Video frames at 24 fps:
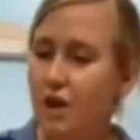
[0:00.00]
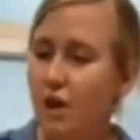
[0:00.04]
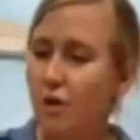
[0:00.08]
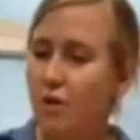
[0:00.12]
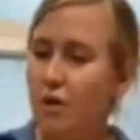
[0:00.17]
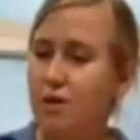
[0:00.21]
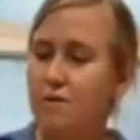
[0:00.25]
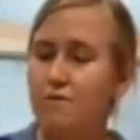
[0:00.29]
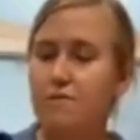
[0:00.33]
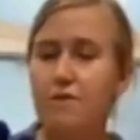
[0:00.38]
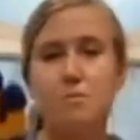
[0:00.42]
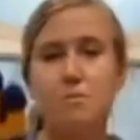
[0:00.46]
of
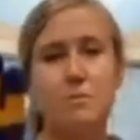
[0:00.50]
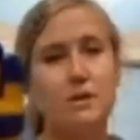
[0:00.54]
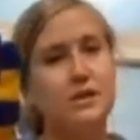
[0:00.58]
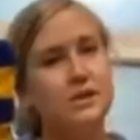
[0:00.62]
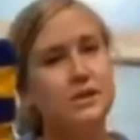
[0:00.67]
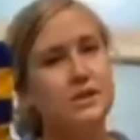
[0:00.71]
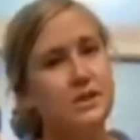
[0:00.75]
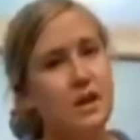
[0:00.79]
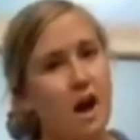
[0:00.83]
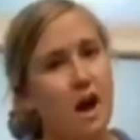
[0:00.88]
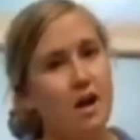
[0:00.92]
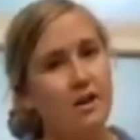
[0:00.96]
going from a
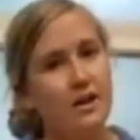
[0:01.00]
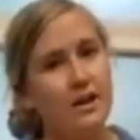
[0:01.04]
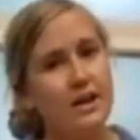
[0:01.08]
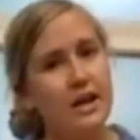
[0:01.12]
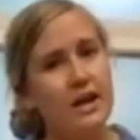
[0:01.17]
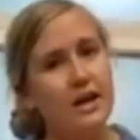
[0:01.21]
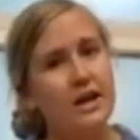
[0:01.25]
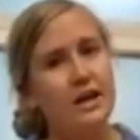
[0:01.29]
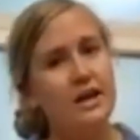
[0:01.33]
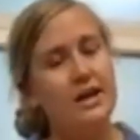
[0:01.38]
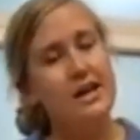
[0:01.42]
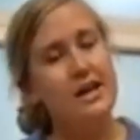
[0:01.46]
solid,
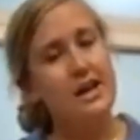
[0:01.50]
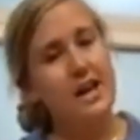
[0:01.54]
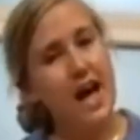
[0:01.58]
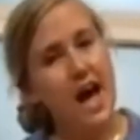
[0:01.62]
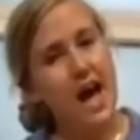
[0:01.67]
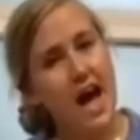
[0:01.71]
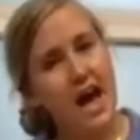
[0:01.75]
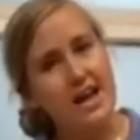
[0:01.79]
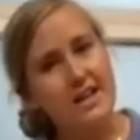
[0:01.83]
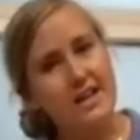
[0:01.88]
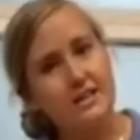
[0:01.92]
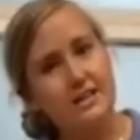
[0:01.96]

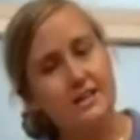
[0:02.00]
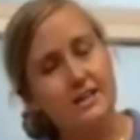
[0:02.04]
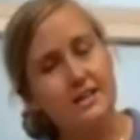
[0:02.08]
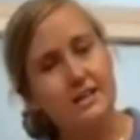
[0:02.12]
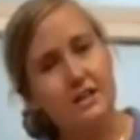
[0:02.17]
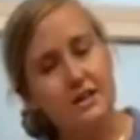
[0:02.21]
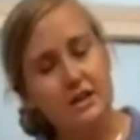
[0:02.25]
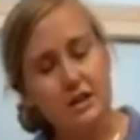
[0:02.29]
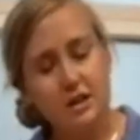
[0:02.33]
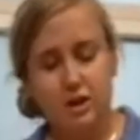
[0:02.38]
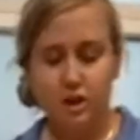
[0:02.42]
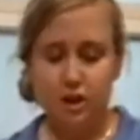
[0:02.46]
ice,
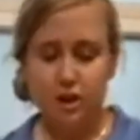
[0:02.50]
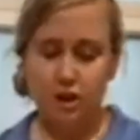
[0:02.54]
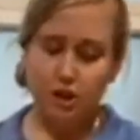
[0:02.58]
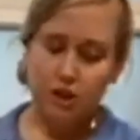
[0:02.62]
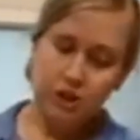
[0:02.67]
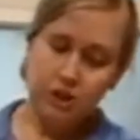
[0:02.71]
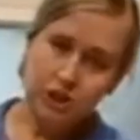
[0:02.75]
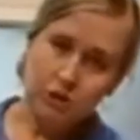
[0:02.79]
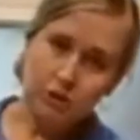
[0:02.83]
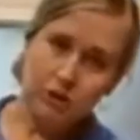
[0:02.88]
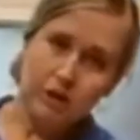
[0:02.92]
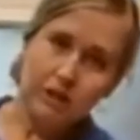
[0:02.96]

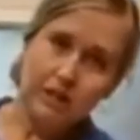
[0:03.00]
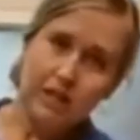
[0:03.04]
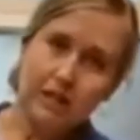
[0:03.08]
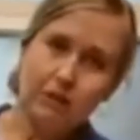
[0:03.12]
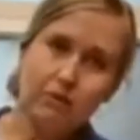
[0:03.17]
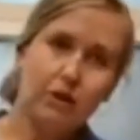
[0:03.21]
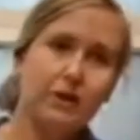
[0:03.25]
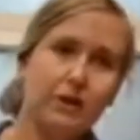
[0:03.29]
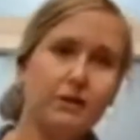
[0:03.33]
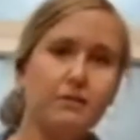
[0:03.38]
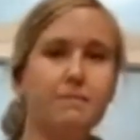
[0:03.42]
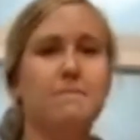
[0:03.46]
to a
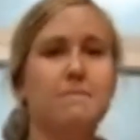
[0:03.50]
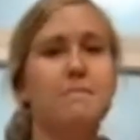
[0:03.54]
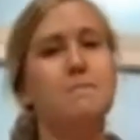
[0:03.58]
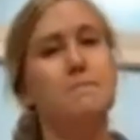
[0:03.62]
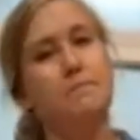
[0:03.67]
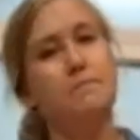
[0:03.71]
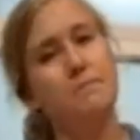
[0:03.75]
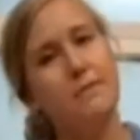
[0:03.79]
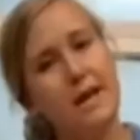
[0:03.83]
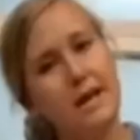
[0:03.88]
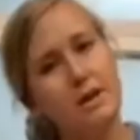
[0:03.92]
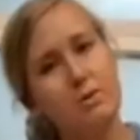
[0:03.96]
liquid,
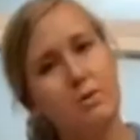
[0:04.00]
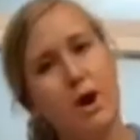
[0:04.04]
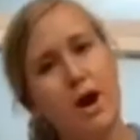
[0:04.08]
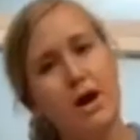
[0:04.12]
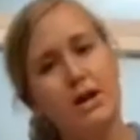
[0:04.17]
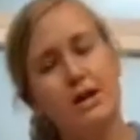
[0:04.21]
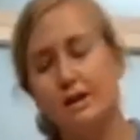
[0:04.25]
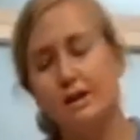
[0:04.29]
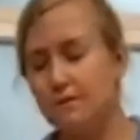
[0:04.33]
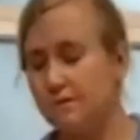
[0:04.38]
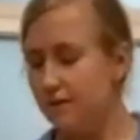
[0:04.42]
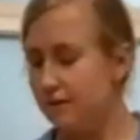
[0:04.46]
like
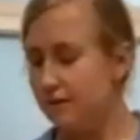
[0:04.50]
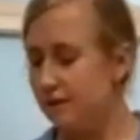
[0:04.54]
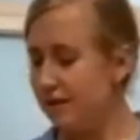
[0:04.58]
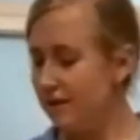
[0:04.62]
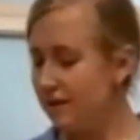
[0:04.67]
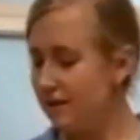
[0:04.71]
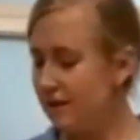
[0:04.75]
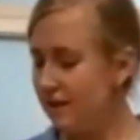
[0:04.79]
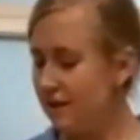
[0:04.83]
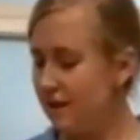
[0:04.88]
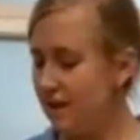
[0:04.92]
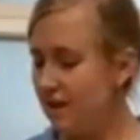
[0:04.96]
water,
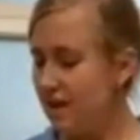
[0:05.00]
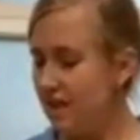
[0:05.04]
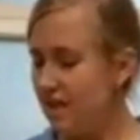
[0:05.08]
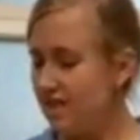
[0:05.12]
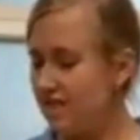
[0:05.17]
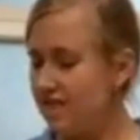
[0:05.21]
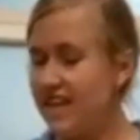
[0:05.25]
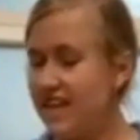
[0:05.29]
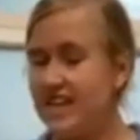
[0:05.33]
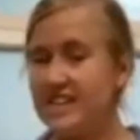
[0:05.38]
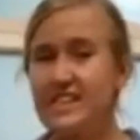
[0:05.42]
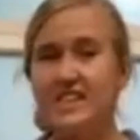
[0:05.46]

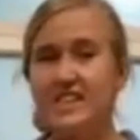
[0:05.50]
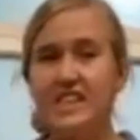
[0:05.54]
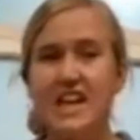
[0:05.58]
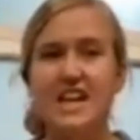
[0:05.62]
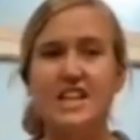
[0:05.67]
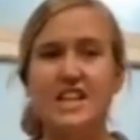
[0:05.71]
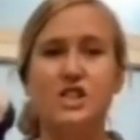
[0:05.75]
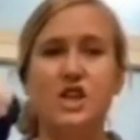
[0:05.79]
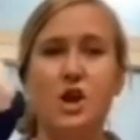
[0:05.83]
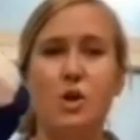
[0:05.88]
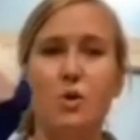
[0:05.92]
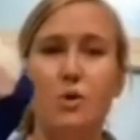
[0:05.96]
this
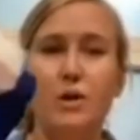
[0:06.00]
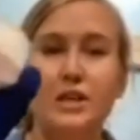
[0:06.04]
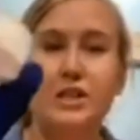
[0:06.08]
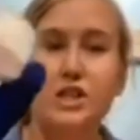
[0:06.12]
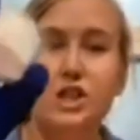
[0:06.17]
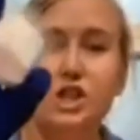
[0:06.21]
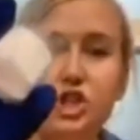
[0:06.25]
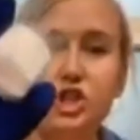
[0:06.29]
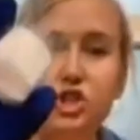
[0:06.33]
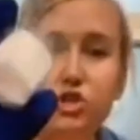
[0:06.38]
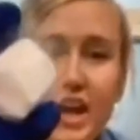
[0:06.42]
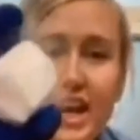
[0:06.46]
is going
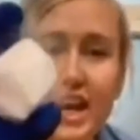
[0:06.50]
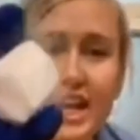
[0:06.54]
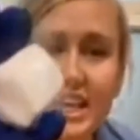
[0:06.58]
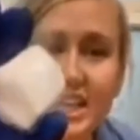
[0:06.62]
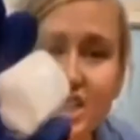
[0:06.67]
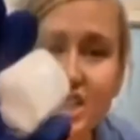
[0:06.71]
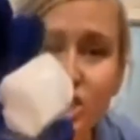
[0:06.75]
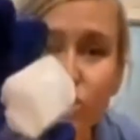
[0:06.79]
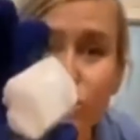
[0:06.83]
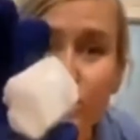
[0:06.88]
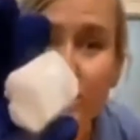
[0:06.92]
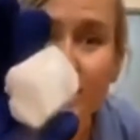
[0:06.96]

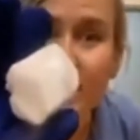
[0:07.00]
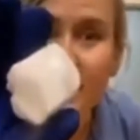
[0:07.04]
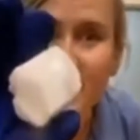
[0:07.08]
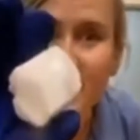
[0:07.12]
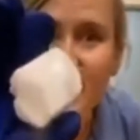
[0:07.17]
straight to a